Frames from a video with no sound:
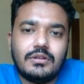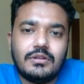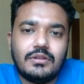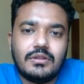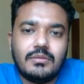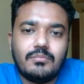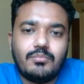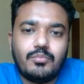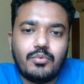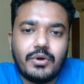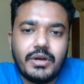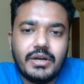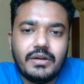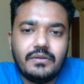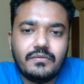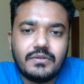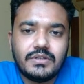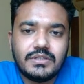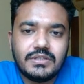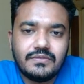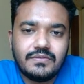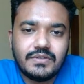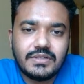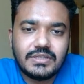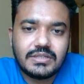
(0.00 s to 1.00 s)
The point was,
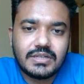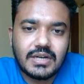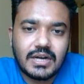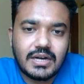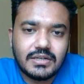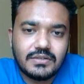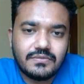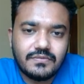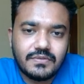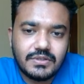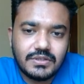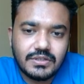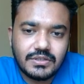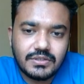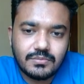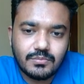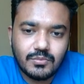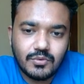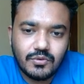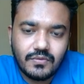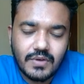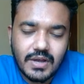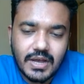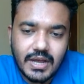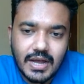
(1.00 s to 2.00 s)
if he starts with this
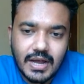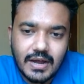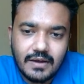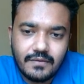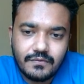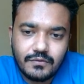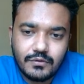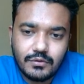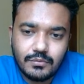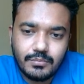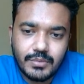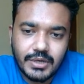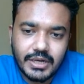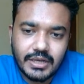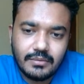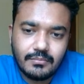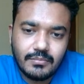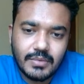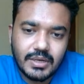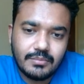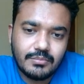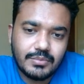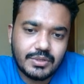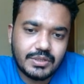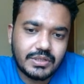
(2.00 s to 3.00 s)
move, I have to bring
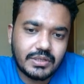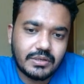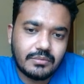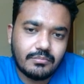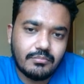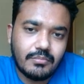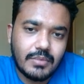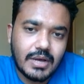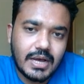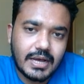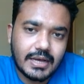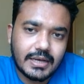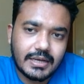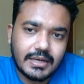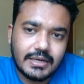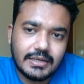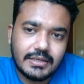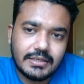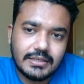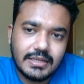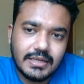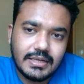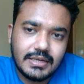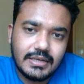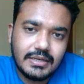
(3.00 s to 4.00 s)
my bishop back,
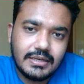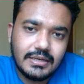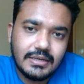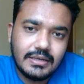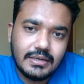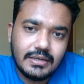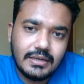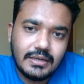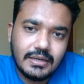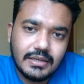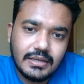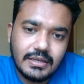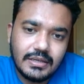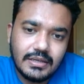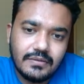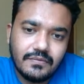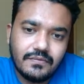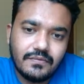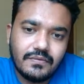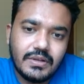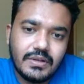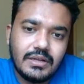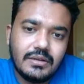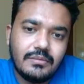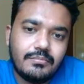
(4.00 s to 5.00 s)
and then he
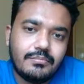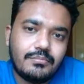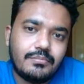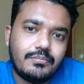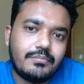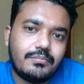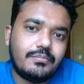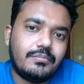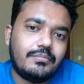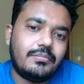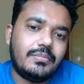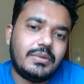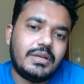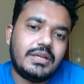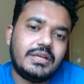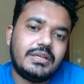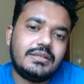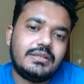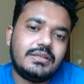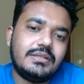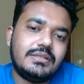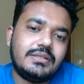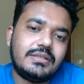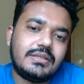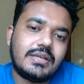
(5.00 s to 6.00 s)
will play
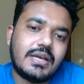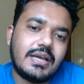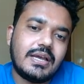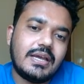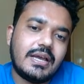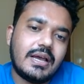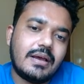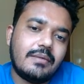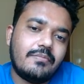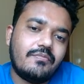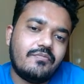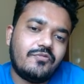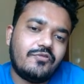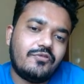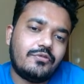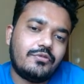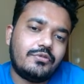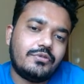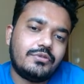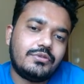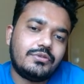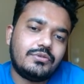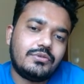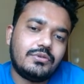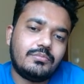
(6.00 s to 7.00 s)
this. I am
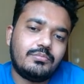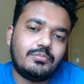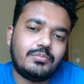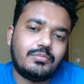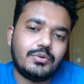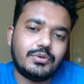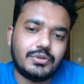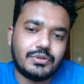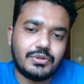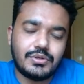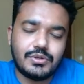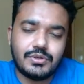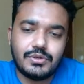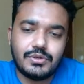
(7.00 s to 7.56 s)
forced to push.